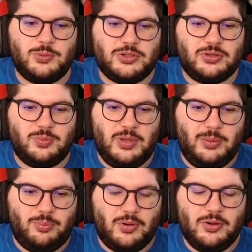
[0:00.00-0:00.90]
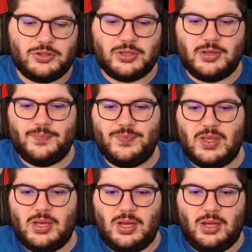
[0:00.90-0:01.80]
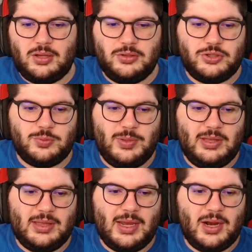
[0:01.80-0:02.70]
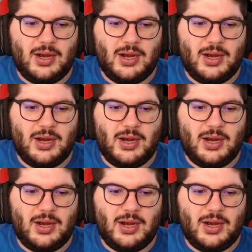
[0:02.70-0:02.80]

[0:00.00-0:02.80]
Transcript: which could mean Brozier could just be there.